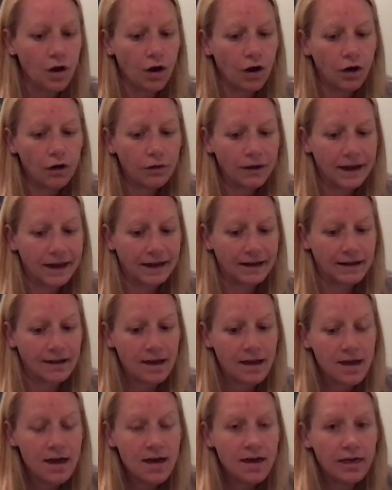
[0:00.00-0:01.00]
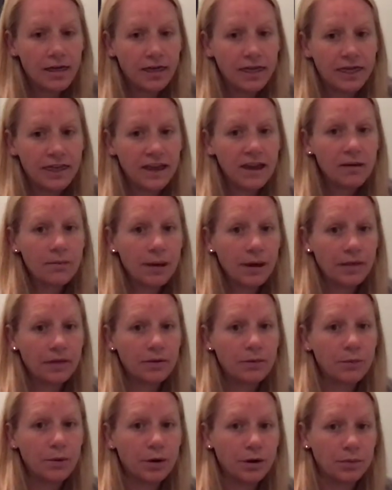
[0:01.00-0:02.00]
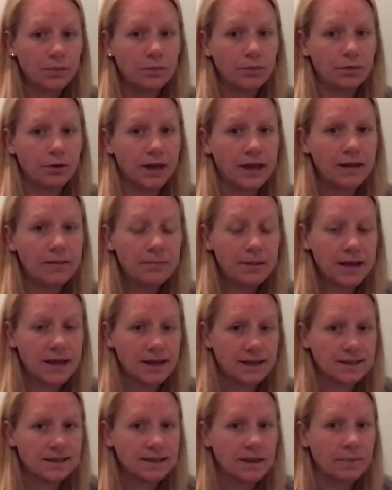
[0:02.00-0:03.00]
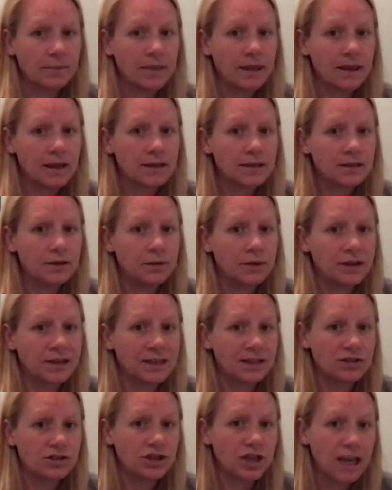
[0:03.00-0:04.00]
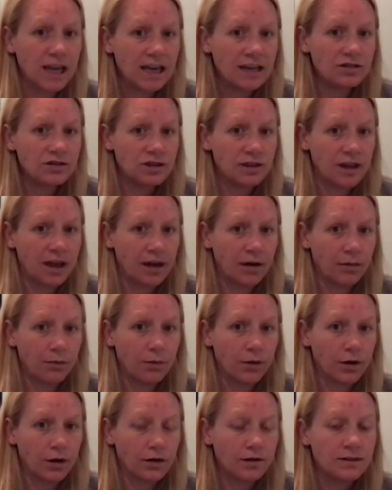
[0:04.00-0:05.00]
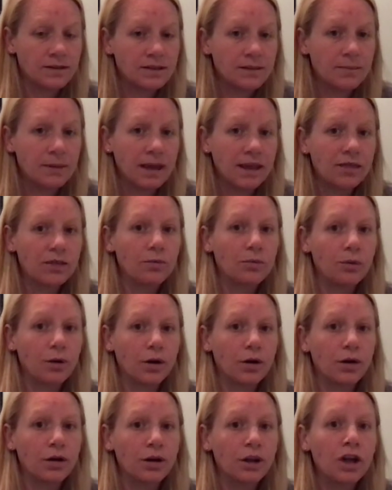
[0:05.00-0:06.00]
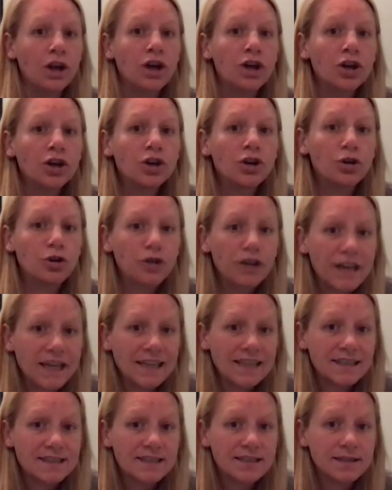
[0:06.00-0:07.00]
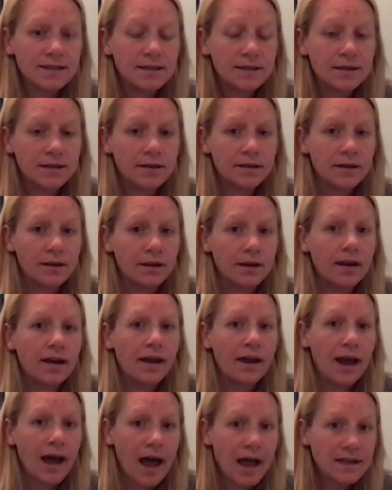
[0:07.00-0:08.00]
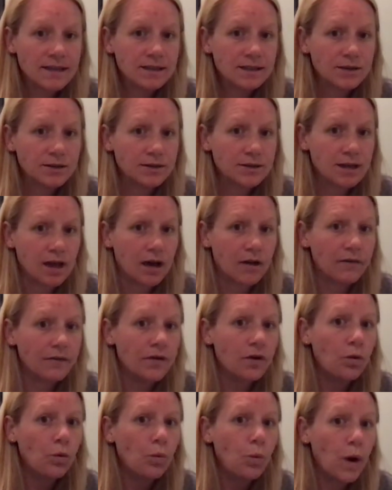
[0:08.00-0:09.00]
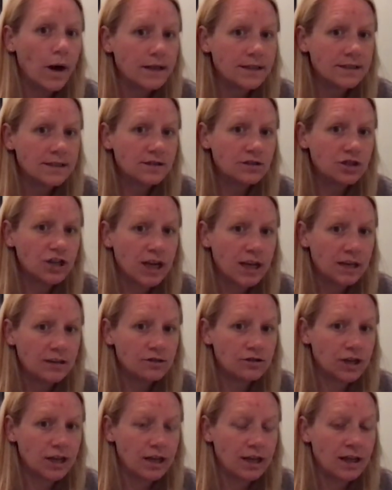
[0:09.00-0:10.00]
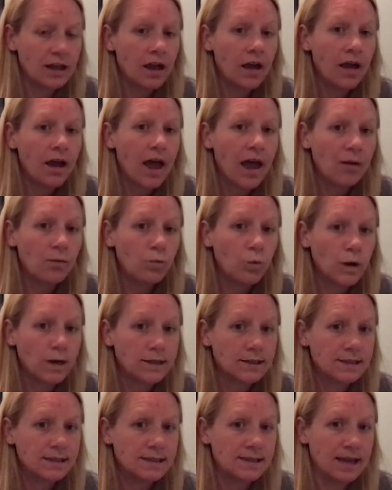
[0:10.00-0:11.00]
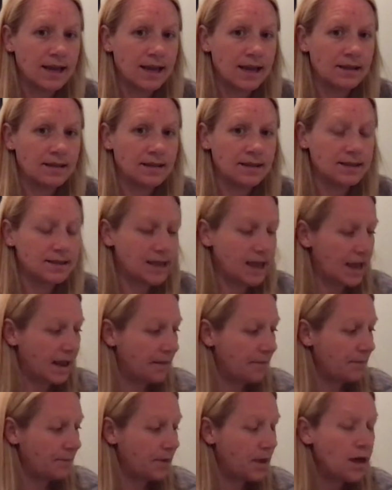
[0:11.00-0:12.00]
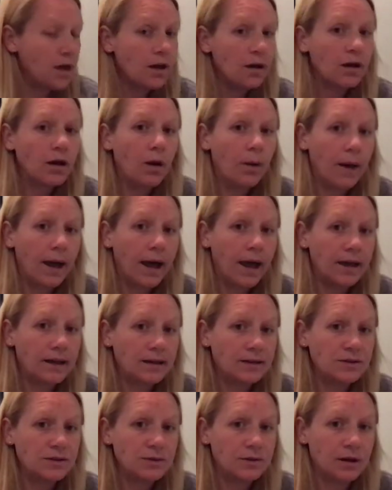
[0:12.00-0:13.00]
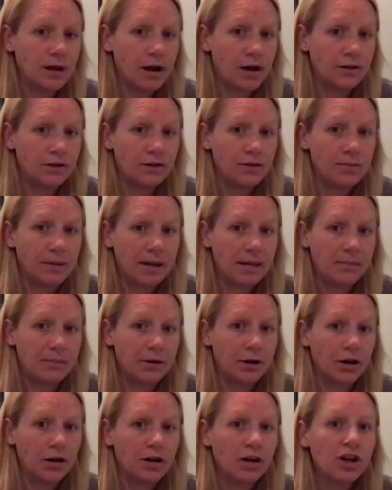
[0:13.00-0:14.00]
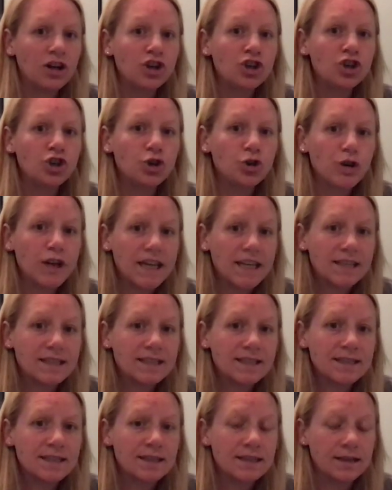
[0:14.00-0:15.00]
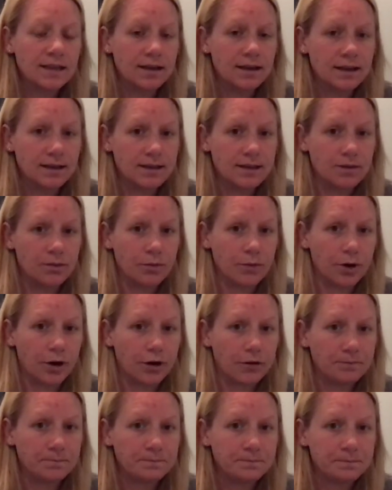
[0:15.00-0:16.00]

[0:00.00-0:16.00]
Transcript: All right, think about the word Brit, because something is going to change in that word to make the word crit. Ask yourself, what's changing and what's staying the same? Go ahead and do it on your paper. Crit is the word.